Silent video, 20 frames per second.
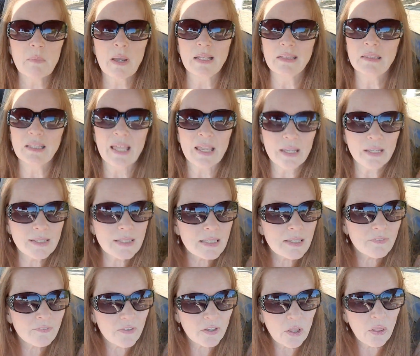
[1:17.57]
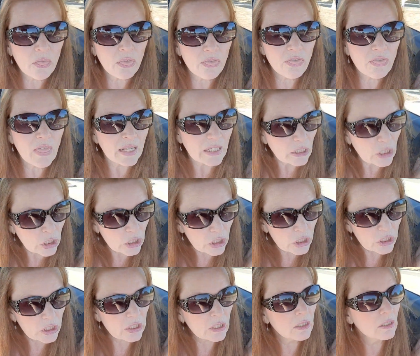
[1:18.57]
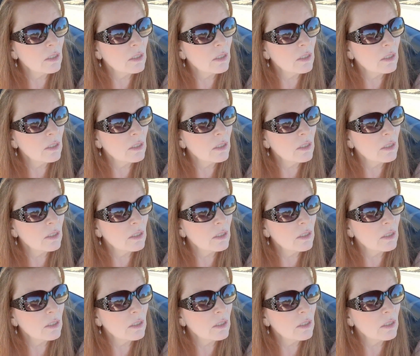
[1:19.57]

my legs feel thinner.